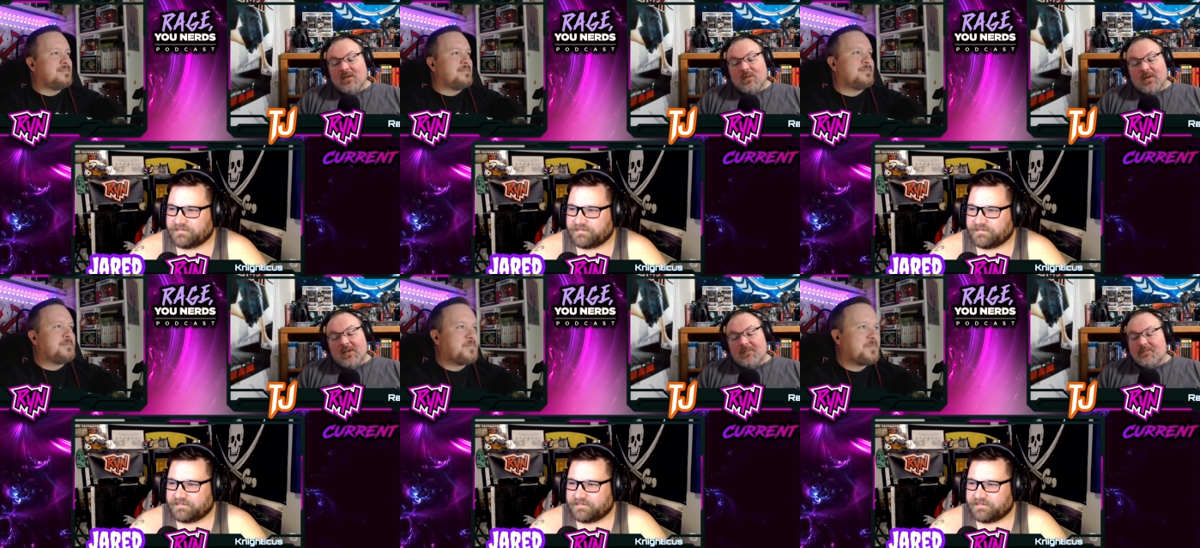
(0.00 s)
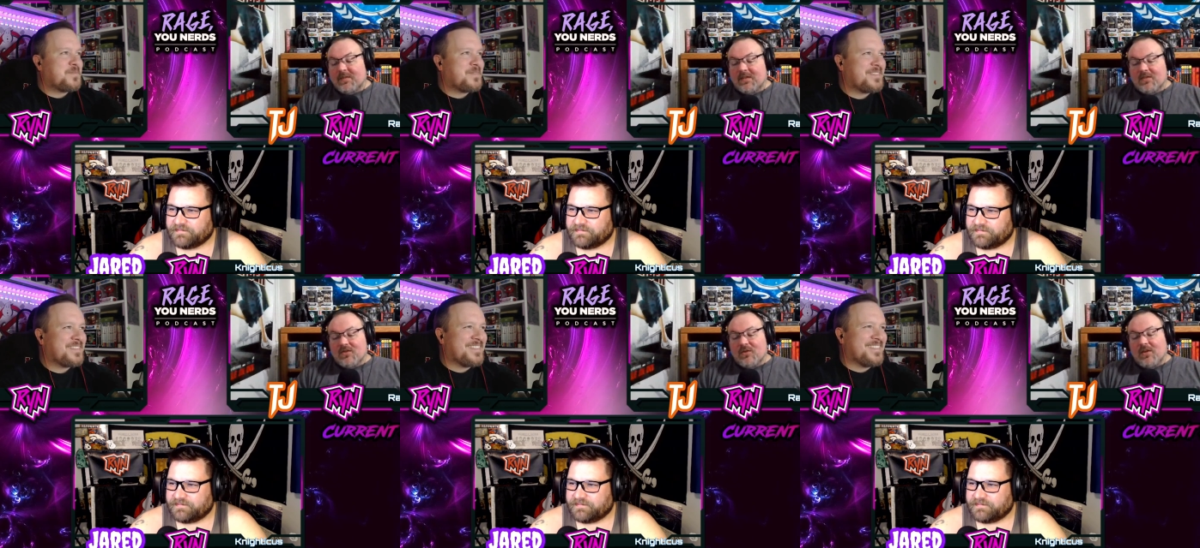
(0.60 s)
Speaker 1: Well, the
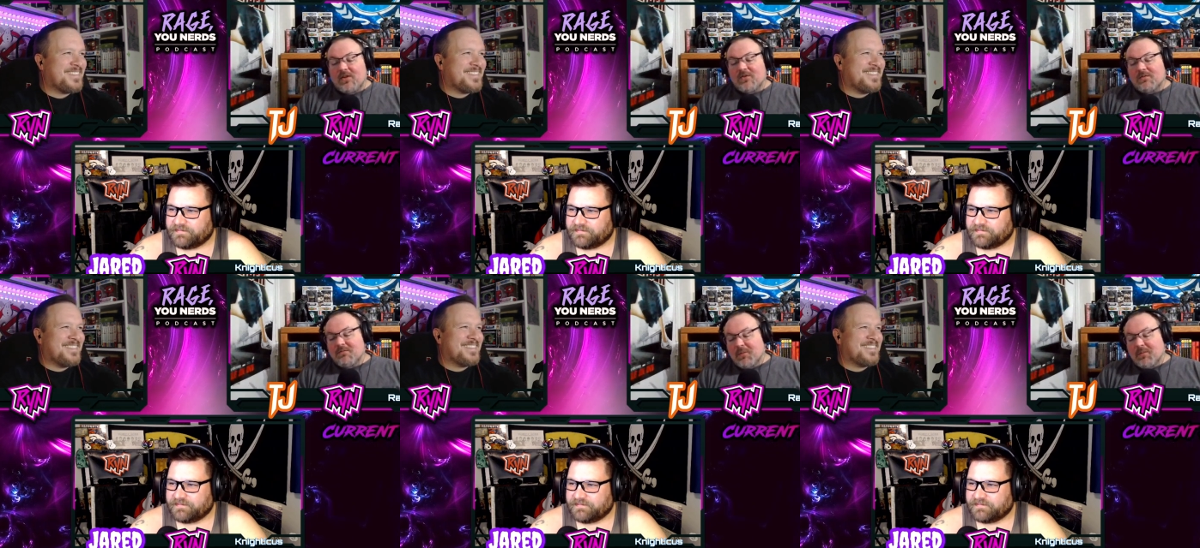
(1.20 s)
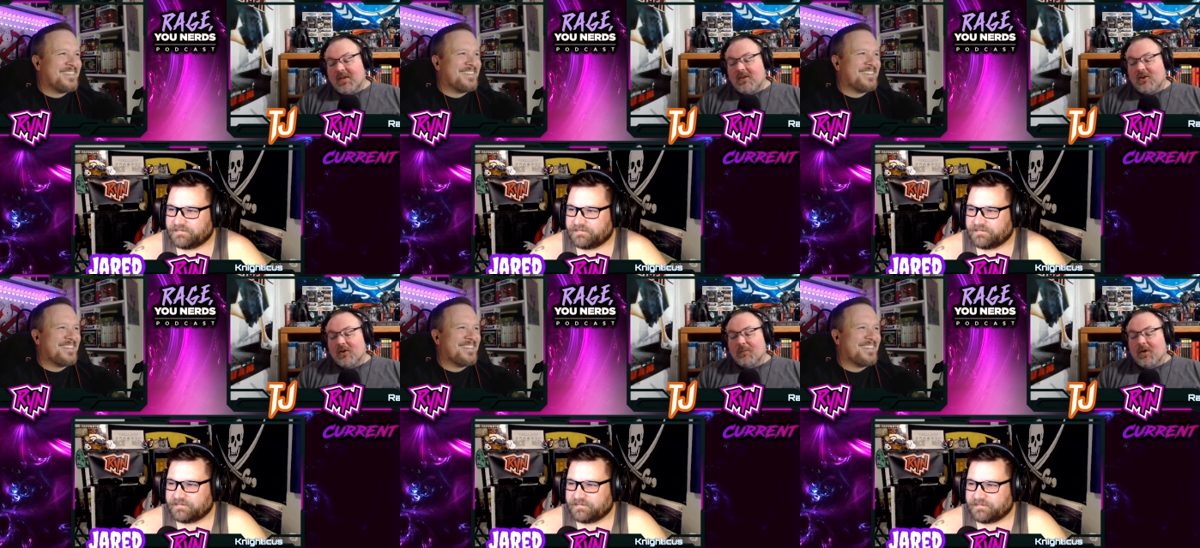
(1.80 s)
studio's playing
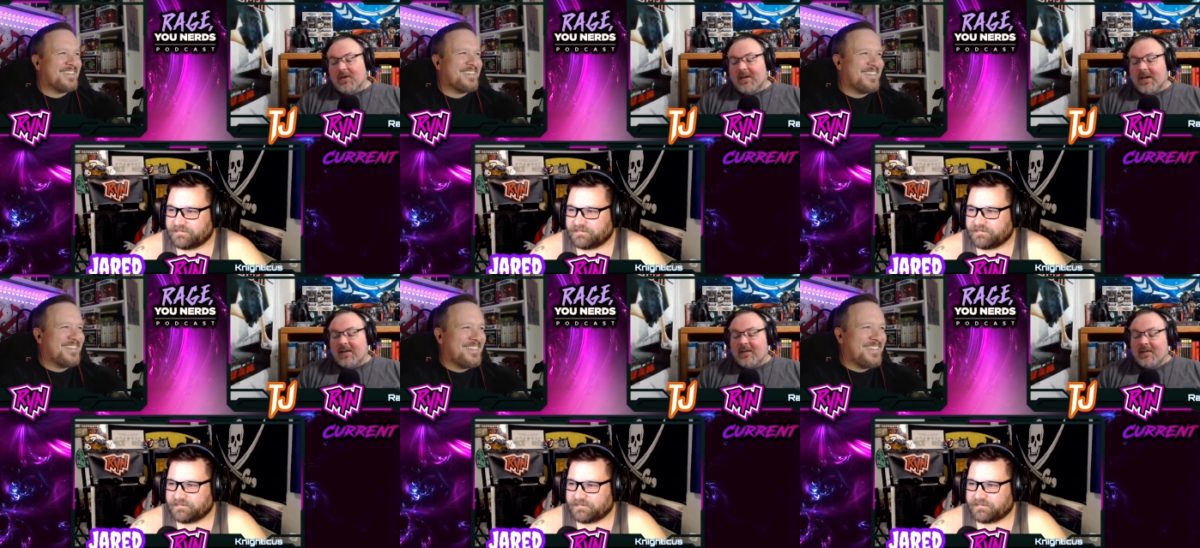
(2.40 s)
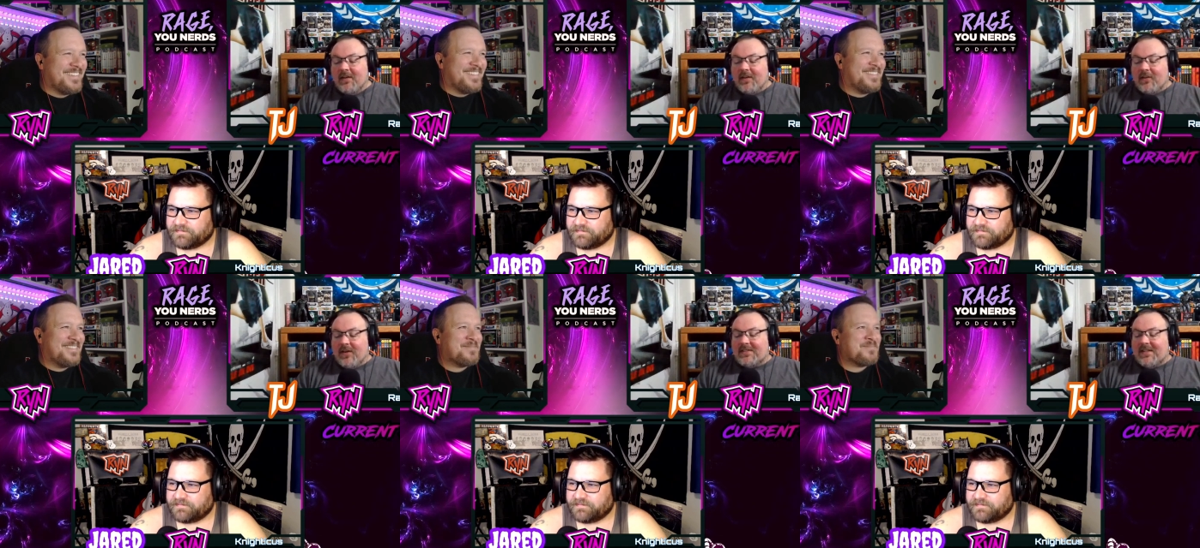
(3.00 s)
hardball, Cac. They're
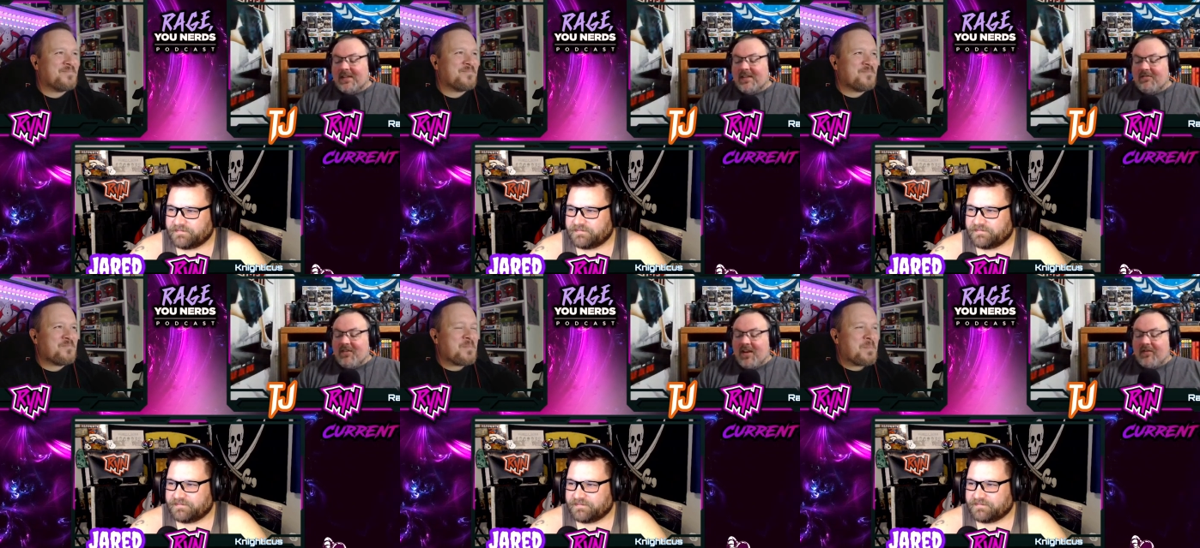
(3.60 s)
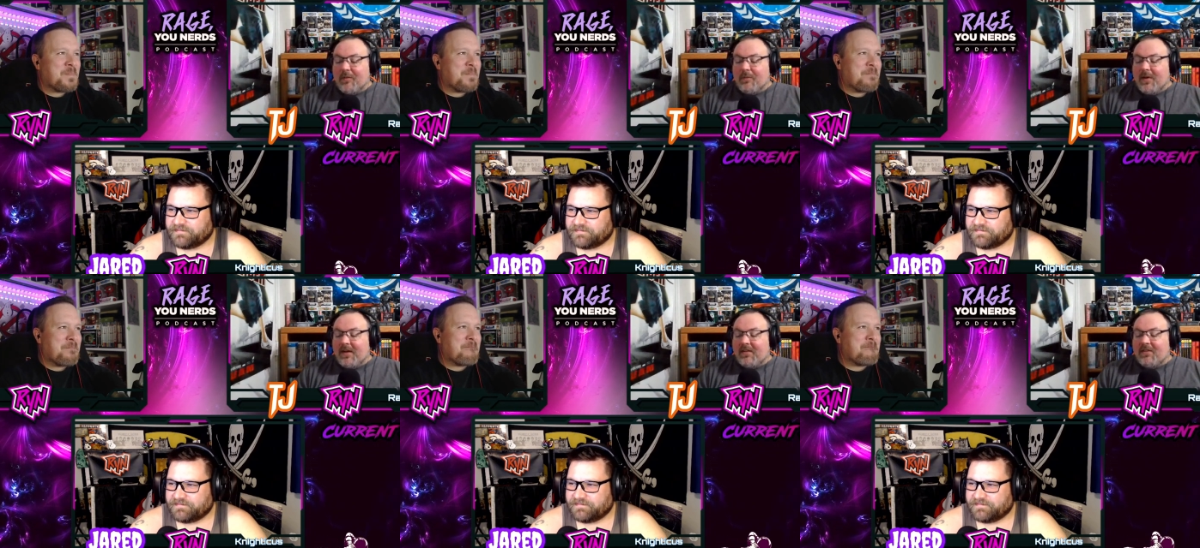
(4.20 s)
acting like they've never
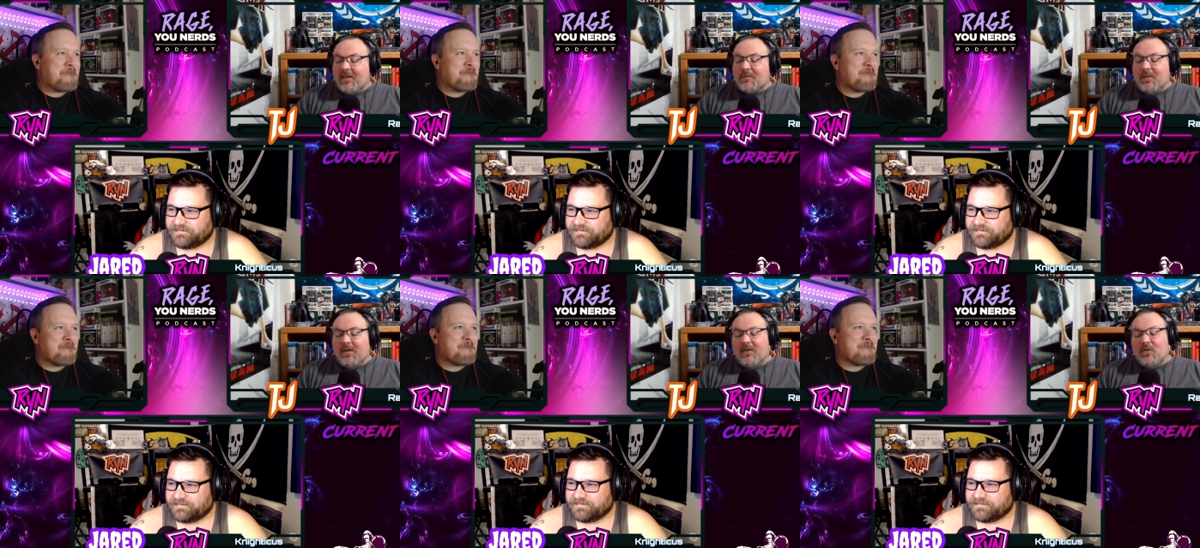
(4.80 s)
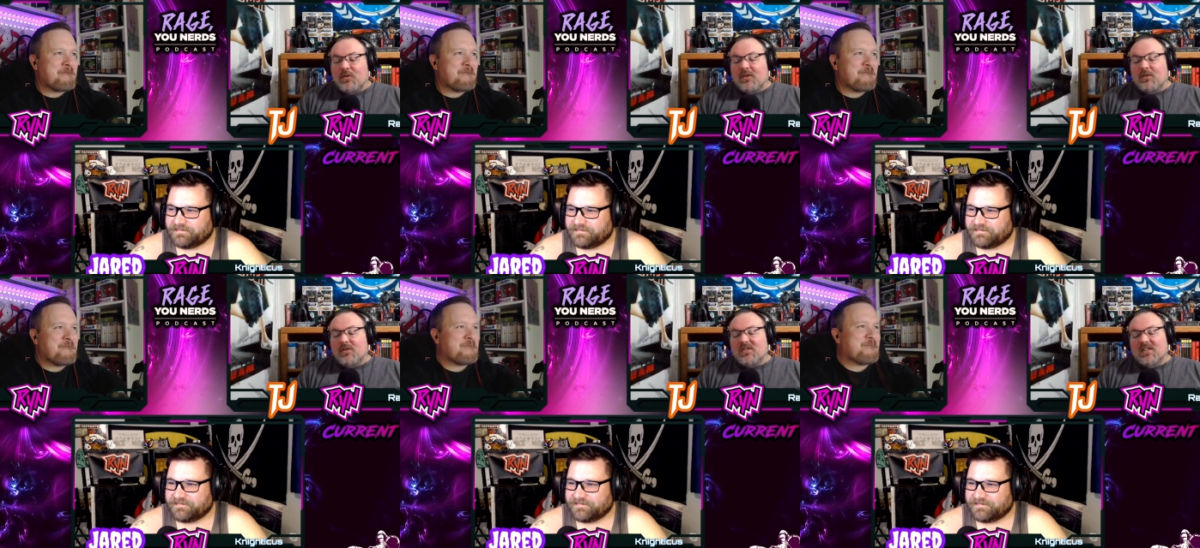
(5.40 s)
met a thespian who can
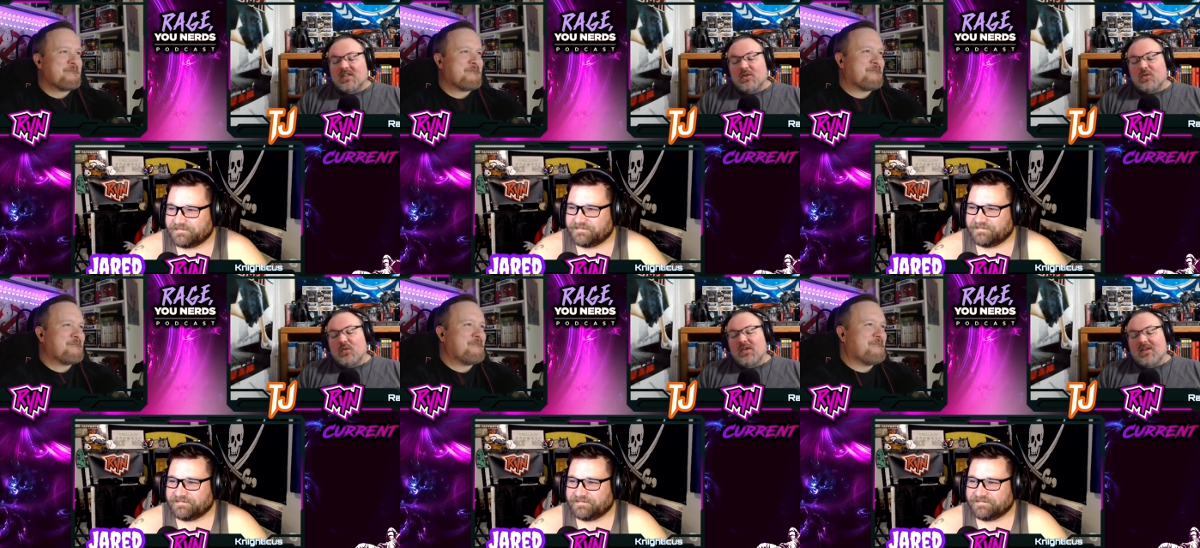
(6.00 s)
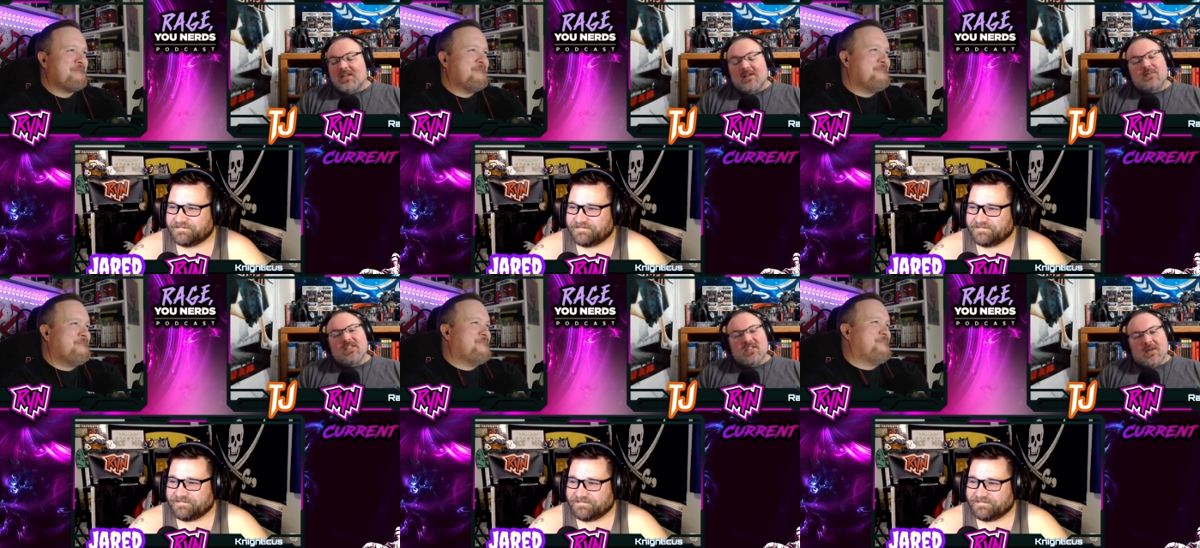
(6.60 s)
do a soliloquy on an
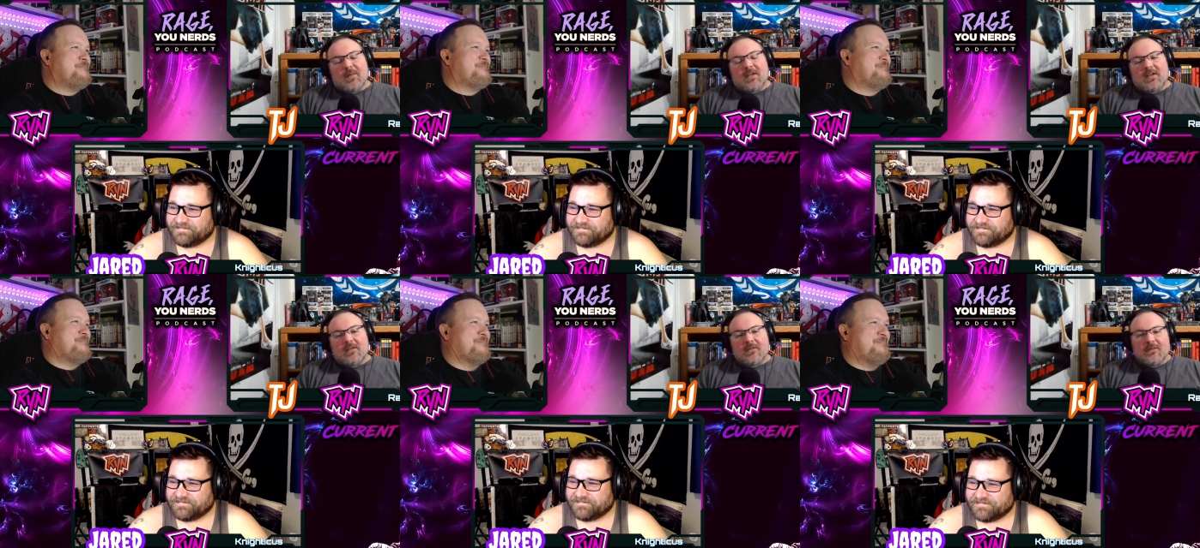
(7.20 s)
empty stomach.